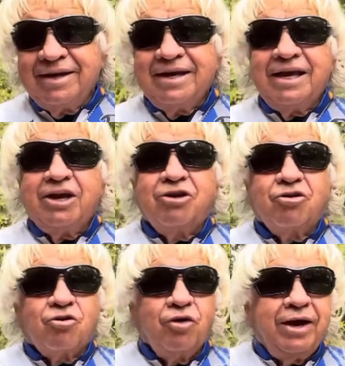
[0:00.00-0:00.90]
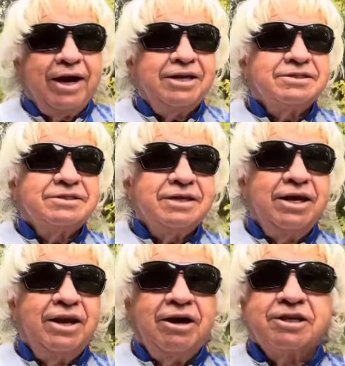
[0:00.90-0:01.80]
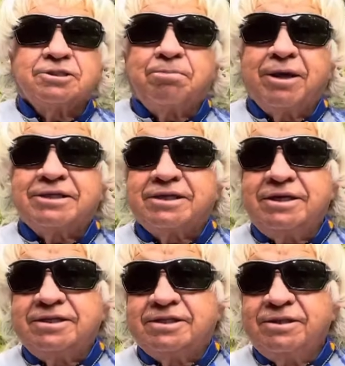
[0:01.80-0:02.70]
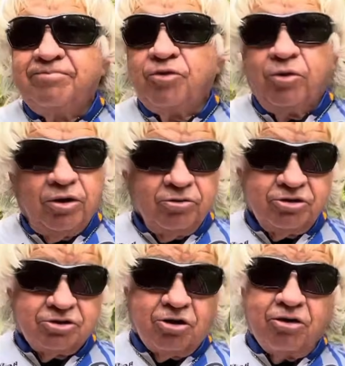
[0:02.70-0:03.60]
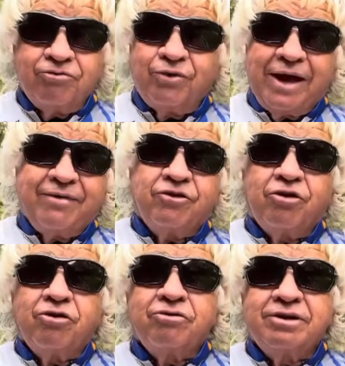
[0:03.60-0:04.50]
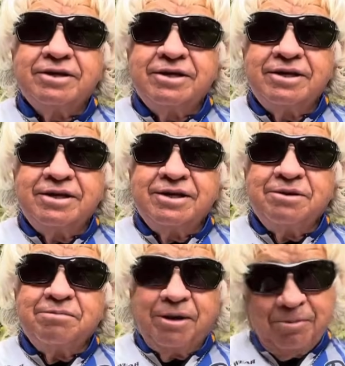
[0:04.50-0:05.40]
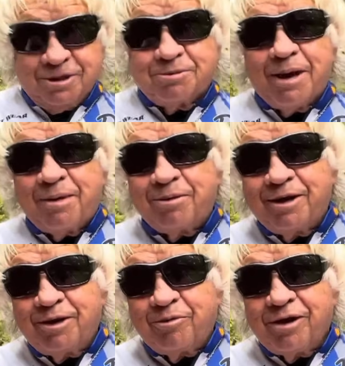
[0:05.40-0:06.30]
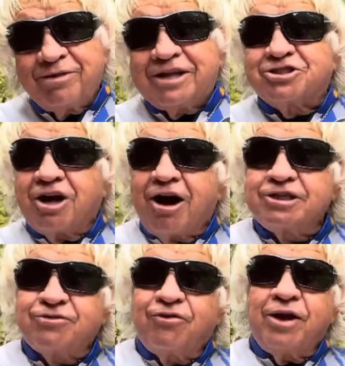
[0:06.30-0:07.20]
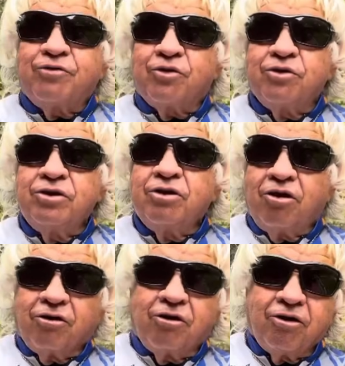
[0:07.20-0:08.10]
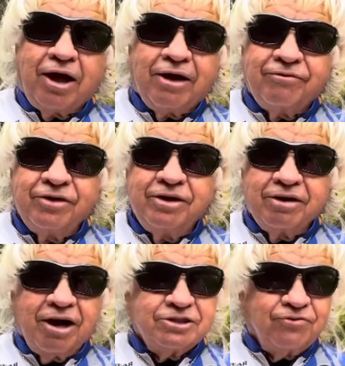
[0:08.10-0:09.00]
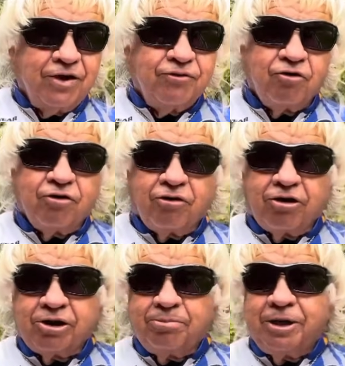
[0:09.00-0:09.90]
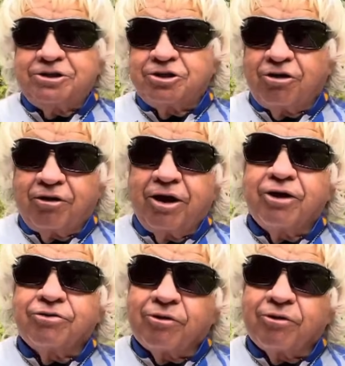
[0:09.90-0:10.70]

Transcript: He creates in us blessings we don't deserve, we haven't earned, but he makes them happen anyway. That's God's favor on our life, God's favor on our occupation, our health, our